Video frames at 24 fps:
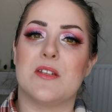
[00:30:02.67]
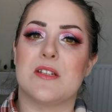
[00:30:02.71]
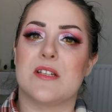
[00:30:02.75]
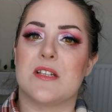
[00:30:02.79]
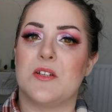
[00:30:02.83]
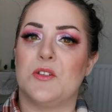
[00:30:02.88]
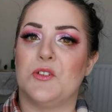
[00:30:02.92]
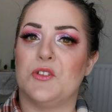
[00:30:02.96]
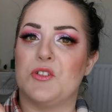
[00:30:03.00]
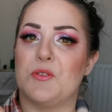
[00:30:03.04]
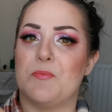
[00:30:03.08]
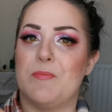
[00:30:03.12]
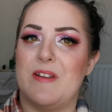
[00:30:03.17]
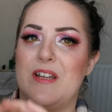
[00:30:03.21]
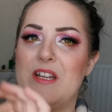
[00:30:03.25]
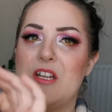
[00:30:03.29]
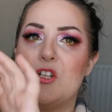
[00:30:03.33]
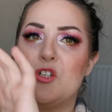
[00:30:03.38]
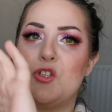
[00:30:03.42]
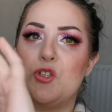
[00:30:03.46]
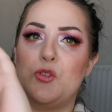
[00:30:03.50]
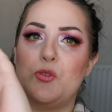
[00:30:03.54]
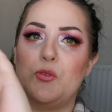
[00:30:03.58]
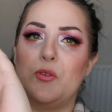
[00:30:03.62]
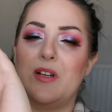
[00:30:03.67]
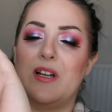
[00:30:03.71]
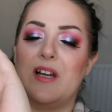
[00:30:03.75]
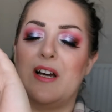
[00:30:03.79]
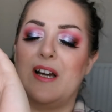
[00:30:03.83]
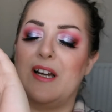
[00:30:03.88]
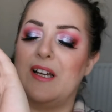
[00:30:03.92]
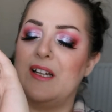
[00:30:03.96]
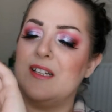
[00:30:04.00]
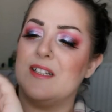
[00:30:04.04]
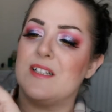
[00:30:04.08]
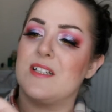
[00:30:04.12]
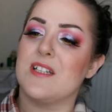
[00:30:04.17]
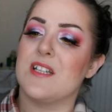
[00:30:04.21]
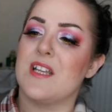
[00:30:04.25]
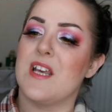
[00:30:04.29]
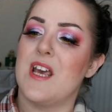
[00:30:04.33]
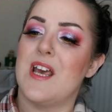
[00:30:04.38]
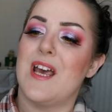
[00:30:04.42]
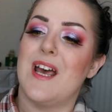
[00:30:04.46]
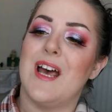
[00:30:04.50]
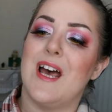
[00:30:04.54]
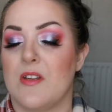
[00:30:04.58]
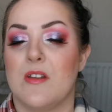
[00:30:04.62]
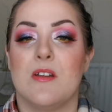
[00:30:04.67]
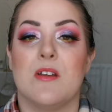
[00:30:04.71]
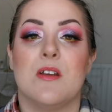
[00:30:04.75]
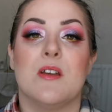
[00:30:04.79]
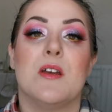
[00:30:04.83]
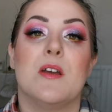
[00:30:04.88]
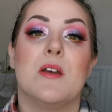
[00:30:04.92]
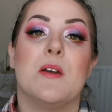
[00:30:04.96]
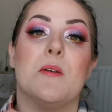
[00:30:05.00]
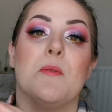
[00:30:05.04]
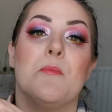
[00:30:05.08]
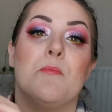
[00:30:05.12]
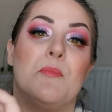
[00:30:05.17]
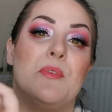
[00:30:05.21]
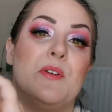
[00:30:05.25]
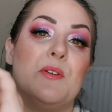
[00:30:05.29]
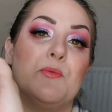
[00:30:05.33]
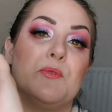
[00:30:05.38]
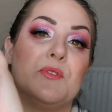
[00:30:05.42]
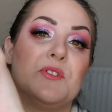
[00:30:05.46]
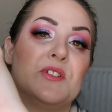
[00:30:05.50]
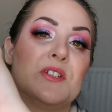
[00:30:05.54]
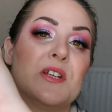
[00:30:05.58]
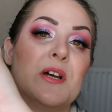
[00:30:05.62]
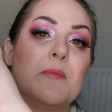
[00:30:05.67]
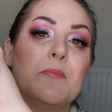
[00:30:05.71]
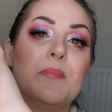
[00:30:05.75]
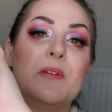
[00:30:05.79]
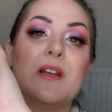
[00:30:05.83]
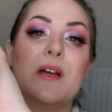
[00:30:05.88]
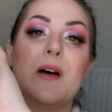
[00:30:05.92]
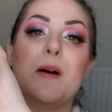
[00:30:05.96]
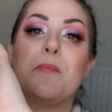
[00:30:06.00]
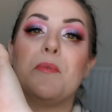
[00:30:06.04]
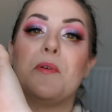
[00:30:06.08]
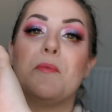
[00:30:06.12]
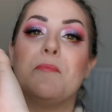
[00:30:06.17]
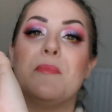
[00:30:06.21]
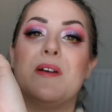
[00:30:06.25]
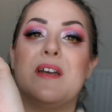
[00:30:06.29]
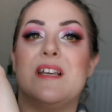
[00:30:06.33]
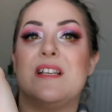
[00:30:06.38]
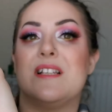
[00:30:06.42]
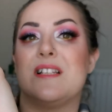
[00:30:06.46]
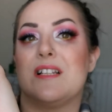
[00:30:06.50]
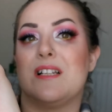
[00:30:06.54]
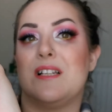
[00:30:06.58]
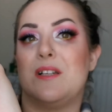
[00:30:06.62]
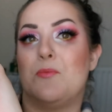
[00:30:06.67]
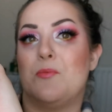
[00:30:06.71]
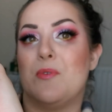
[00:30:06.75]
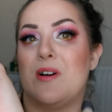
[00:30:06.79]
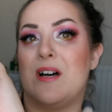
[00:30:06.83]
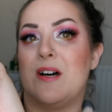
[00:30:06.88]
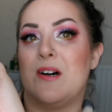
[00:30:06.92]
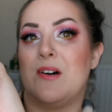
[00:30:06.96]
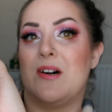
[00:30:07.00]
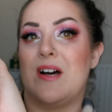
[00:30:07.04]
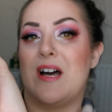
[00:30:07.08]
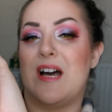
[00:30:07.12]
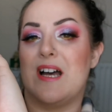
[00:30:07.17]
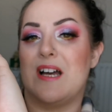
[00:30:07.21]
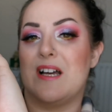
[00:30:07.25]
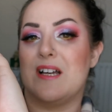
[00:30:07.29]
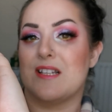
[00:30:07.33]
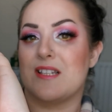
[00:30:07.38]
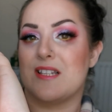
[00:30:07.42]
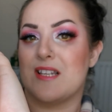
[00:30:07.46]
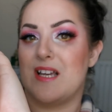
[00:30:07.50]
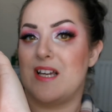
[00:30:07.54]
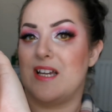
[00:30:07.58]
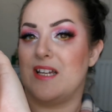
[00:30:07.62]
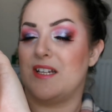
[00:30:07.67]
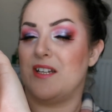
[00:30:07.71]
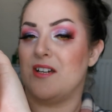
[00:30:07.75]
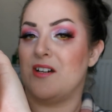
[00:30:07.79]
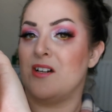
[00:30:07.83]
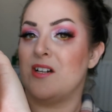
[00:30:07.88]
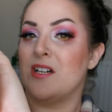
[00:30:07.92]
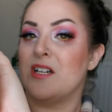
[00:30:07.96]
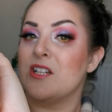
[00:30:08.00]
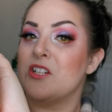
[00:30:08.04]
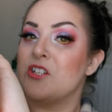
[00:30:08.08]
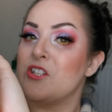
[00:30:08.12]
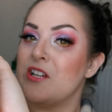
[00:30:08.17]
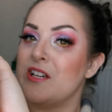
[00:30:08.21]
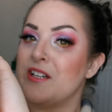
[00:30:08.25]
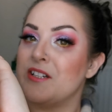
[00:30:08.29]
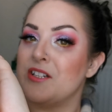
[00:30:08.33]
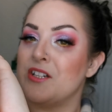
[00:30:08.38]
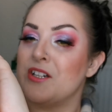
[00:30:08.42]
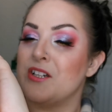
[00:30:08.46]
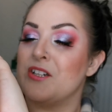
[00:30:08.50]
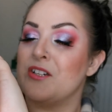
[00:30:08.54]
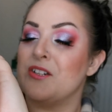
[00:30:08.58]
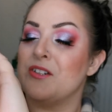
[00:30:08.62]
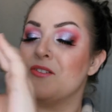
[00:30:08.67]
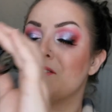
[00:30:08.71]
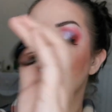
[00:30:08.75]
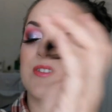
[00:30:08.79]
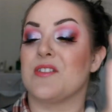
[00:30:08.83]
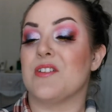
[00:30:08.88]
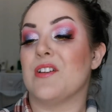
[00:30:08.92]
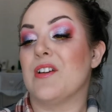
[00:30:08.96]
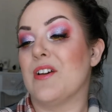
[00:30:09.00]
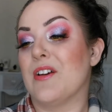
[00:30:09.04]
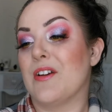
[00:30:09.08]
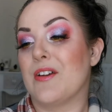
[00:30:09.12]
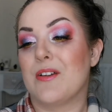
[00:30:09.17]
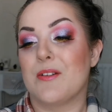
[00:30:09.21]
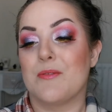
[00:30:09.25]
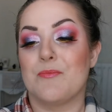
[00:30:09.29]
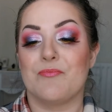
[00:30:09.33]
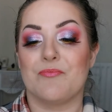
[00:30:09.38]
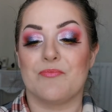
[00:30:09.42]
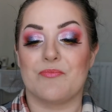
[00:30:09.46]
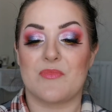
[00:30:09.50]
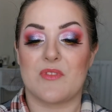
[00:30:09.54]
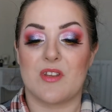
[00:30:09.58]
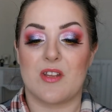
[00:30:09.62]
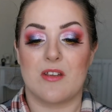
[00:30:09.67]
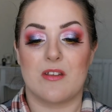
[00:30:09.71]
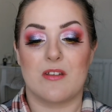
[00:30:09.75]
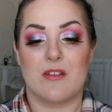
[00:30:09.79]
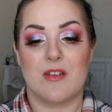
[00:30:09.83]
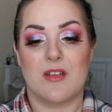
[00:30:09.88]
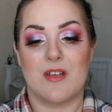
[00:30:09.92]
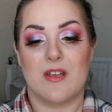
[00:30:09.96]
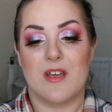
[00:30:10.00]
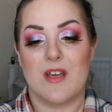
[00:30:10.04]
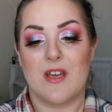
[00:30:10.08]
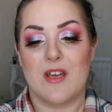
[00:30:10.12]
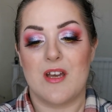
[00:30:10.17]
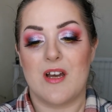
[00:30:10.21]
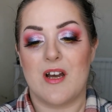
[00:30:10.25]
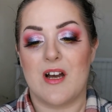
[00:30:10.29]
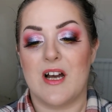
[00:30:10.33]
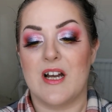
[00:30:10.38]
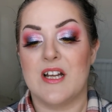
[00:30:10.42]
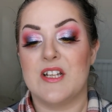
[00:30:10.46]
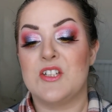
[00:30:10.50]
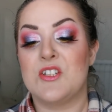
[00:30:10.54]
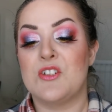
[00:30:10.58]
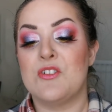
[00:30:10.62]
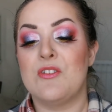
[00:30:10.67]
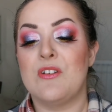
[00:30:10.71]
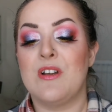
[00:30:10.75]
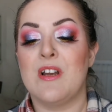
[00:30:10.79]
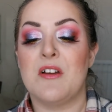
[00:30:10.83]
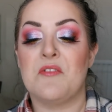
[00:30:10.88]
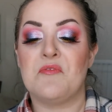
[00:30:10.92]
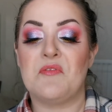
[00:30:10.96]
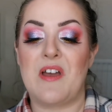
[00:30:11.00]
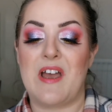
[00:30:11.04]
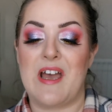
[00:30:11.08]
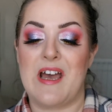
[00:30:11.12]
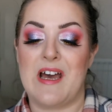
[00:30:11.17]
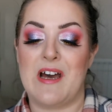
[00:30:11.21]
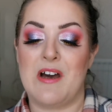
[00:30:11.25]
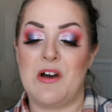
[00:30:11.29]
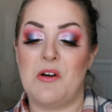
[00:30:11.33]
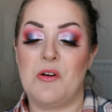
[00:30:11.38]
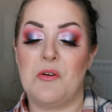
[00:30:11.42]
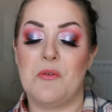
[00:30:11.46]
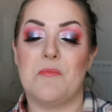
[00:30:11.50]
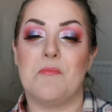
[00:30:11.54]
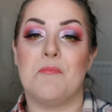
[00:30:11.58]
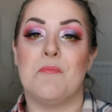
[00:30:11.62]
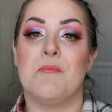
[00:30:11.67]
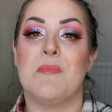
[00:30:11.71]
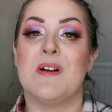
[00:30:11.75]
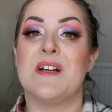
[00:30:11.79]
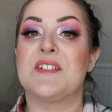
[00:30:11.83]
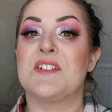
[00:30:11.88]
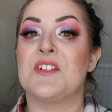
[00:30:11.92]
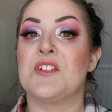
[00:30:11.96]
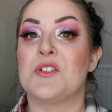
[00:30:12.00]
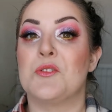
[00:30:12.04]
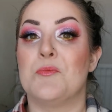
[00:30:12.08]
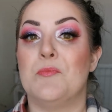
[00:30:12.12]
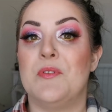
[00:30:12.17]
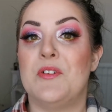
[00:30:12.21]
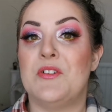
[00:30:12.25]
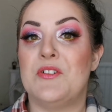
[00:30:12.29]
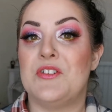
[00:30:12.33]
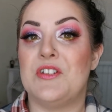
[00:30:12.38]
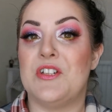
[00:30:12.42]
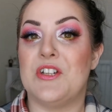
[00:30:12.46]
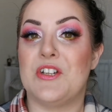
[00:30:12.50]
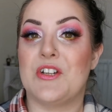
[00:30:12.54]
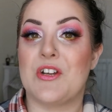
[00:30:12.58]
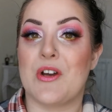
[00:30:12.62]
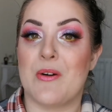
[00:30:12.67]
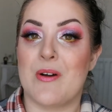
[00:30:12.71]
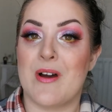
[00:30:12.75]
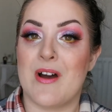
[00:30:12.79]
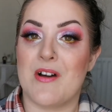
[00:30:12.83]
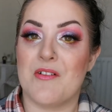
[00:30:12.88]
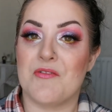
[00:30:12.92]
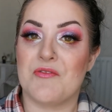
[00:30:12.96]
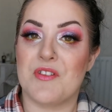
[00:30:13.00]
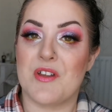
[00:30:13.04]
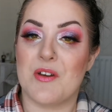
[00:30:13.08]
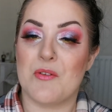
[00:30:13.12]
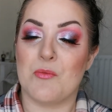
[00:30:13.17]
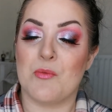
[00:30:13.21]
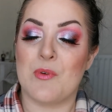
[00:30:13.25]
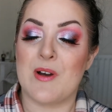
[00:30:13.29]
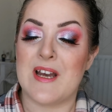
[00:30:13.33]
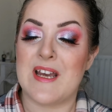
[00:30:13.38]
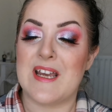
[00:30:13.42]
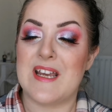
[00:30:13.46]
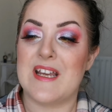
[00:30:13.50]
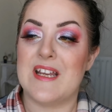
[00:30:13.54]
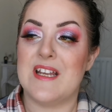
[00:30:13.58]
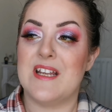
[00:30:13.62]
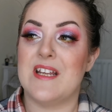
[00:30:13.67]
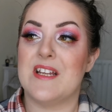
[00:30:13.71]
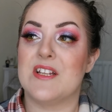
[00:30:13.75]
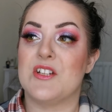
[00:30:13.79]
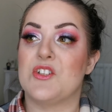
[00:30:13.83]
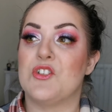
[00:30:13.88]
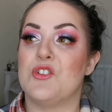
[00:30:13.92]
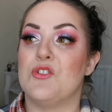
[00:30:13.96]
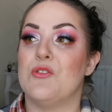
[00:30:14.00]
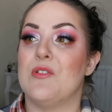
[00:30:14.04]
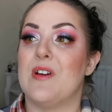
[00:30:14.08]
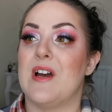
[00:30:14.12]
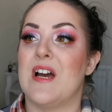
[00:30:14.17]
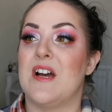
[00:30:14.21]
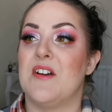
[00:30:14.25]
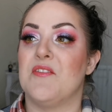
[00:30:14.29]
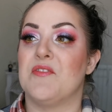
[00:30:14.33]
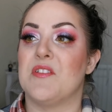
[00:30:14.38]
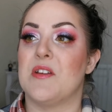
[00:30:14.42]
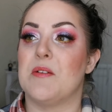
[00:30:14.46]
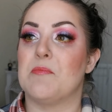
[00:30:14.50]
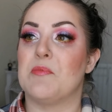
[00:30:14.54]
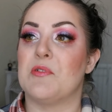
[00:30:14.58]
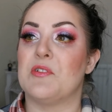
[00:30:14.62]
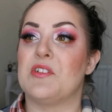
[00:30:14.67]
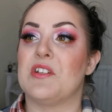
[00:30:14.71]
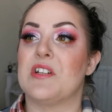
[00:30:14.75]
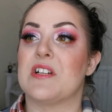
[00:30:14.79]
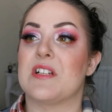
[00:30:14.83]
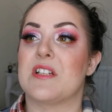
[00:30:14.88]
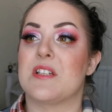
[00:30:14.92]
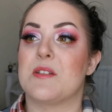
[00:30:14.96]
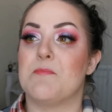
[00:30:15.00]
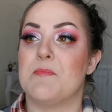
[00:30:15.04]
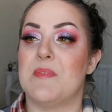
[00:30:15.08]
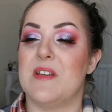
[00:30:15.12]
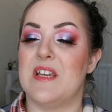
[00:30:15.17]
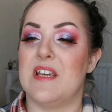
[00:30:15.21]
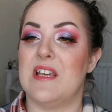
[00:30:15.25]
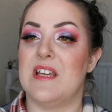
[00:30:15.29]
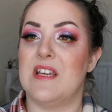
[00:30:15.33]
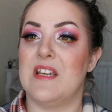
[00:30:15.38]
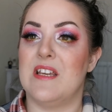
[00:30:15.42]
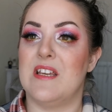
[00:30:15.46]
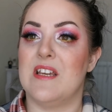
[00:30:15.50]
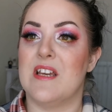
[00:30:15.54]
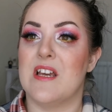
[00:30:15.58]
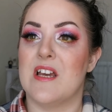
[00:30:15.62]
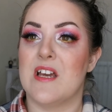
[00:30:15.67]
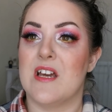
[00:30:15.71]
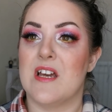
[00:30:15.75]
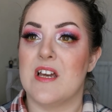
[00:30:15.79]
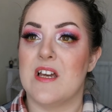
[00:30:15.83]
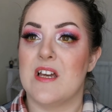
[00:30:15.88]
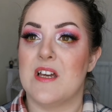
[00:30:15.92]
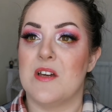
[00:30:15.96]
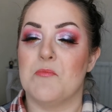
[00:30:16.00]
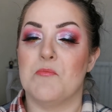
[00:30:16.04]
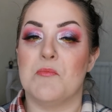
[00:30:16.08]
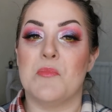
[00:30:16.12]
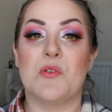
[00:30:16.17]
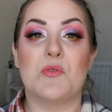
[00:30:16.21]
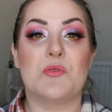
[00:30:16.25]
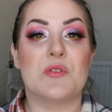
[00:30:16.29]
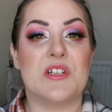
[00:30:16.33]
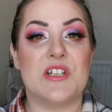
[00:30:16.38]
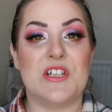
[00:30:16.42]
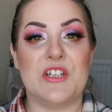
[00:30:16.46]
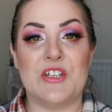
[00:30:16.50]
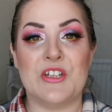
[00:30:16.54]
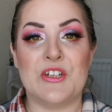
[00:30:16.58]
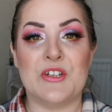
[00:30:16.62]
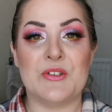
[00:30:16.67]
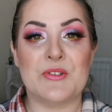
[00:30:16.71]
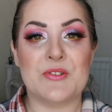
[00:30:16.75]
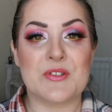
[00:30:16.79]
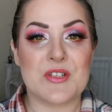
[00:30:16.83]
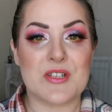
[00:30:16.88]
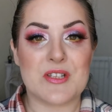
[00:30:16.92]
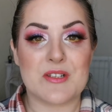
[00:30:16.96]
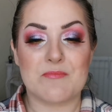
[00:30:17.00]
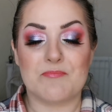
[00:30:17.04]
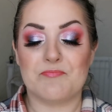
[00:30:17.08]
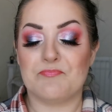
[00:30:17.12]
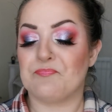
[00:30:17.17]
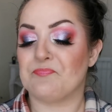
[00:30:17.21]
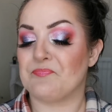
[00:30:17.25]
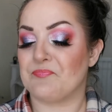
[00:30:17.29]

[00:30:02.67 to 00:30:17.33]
it's going to be too light. But it would double up amazingly well as an eyeshadow. So I do love how Madaj Beauty go out of their way to have their products be multi-use.